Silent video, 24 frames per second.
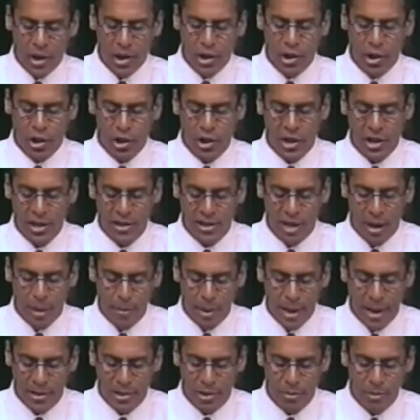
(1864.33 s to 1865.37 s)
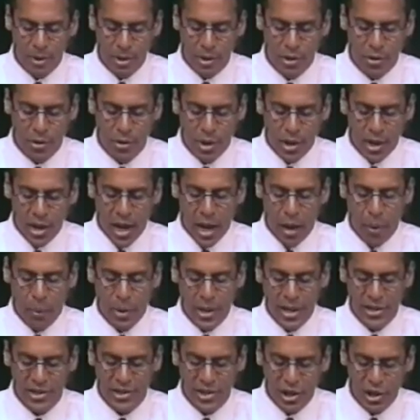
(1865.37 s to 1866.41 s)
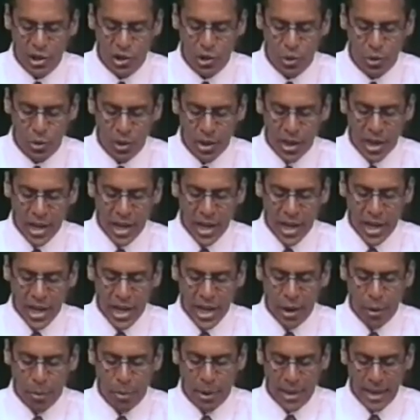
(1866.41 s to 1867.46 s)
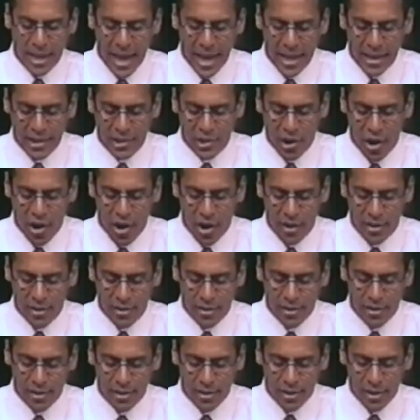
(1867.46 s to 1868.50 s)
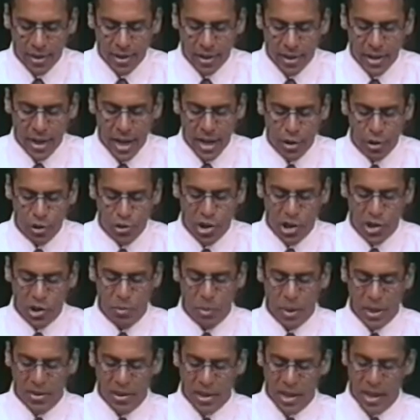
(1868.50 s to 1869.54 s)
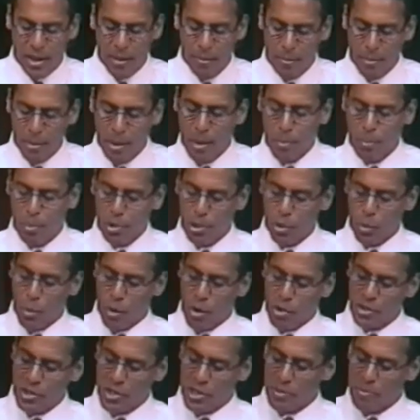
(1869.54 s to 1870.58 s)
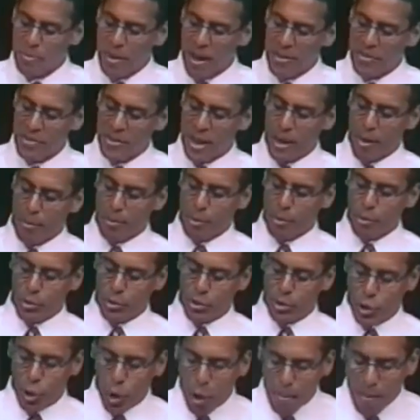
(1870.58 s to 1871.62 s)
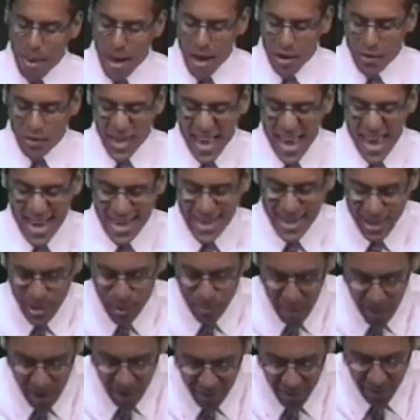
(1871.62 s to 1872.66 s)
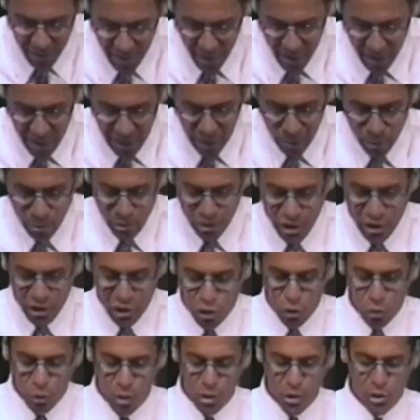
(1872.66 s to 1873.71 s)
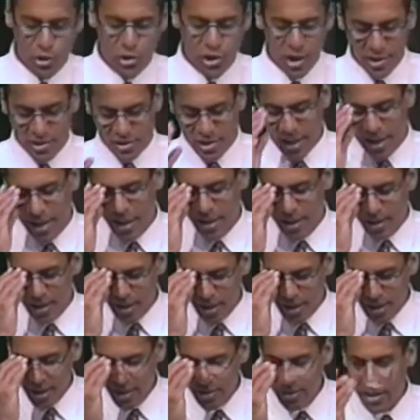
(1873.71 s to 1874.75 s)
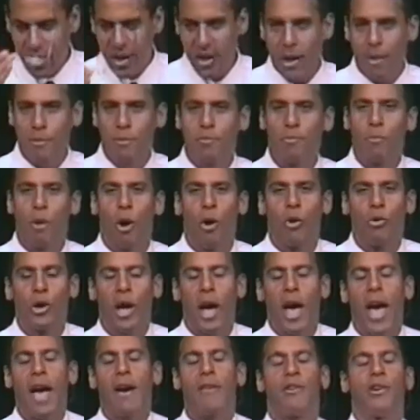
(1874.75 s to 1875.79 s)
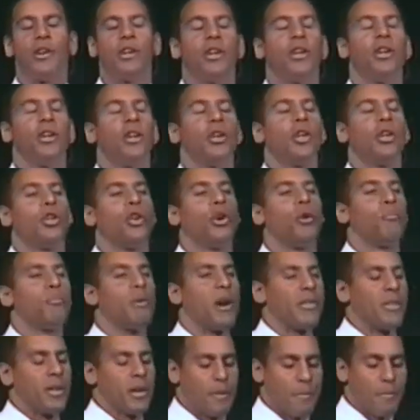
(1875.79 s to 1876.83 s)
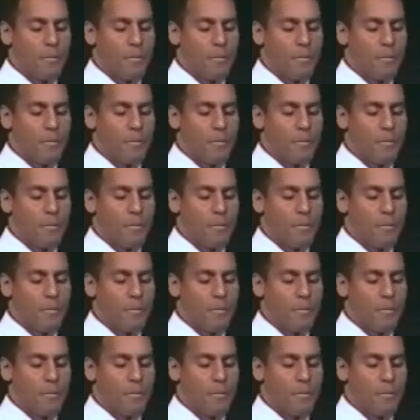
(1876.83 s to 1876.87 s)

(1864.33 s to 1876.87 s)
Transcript: Look, he is coming out to meet you, and when he sees you, he will be glad in his heart. Now you shall speak to him, and put the words in his mouth, and I will be with your mouth and his mouth, and will teach you what you shall say. He said, here comes Aaron, your brother.